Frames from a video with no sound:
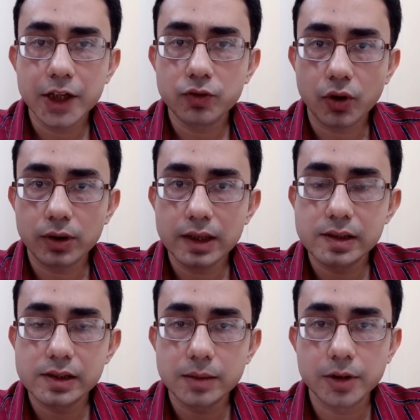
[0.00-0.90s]
kind of online
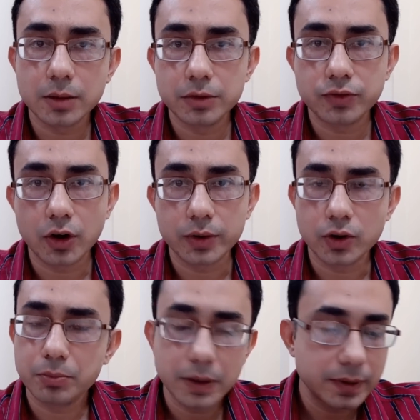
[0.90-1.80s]
system they'll be following,
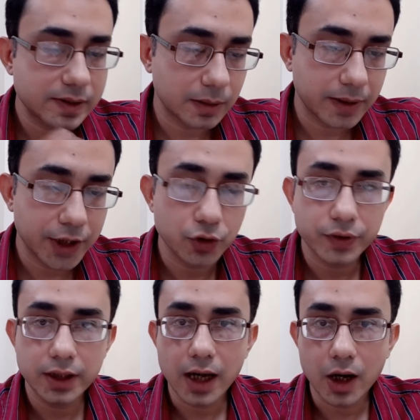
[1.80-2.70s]
or maybe some kind
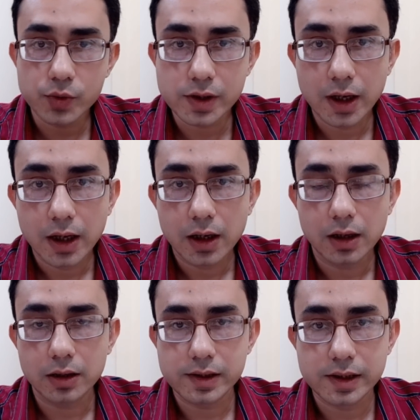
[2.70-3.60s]
of in-house
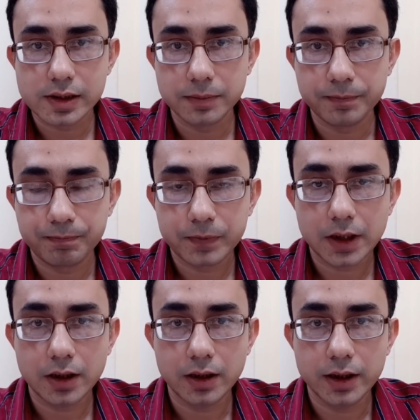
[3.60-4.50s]
system
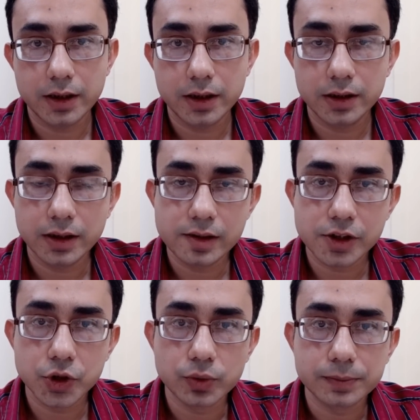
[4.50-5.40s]
in the
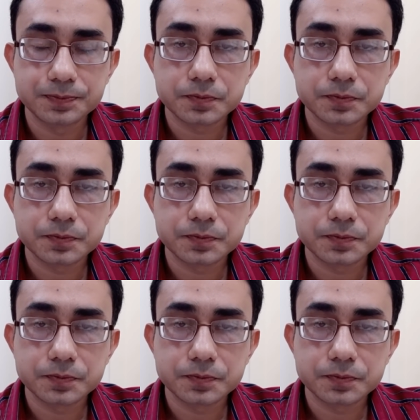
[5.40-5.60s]
institute.